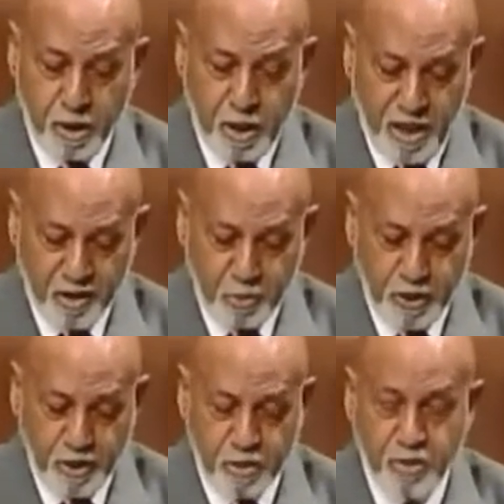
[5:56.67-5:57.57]

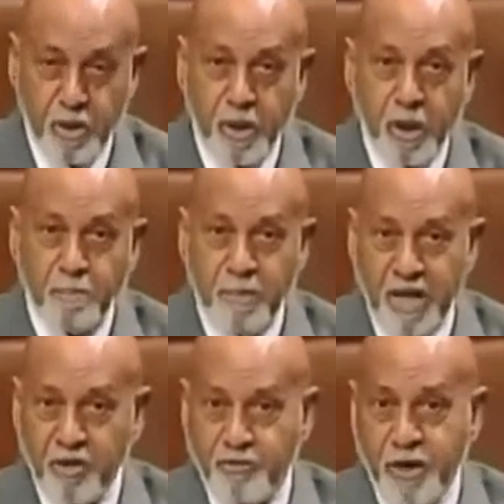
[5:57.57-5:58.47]
hospitals,
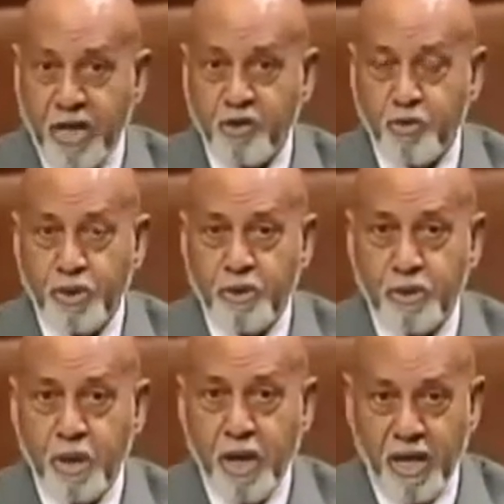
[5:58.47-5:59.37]
manufacturers,
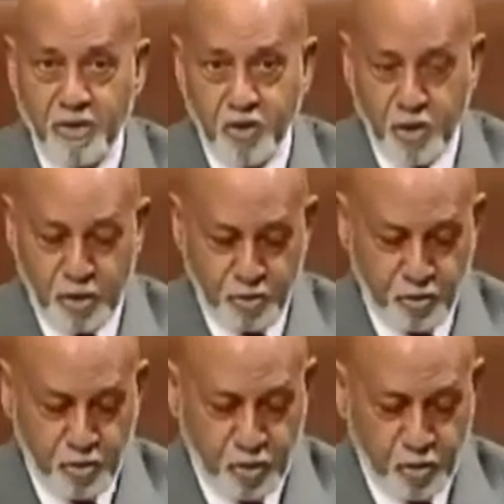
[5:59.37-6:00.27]
and
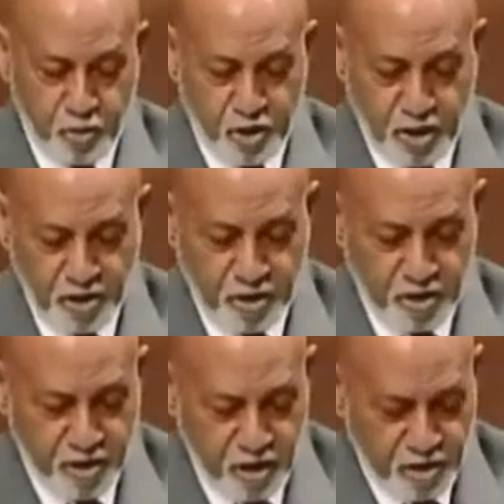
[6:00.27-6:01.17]
certain
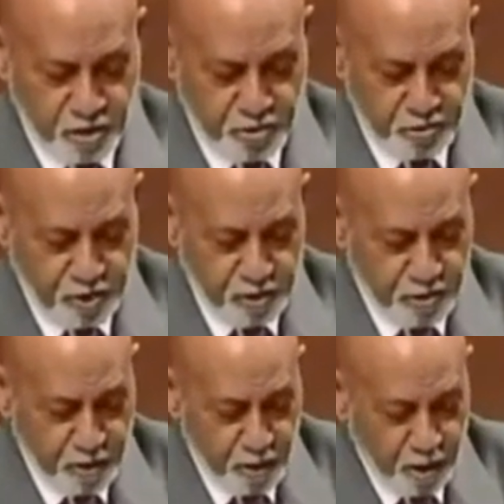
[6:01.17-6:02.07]
utilities industries.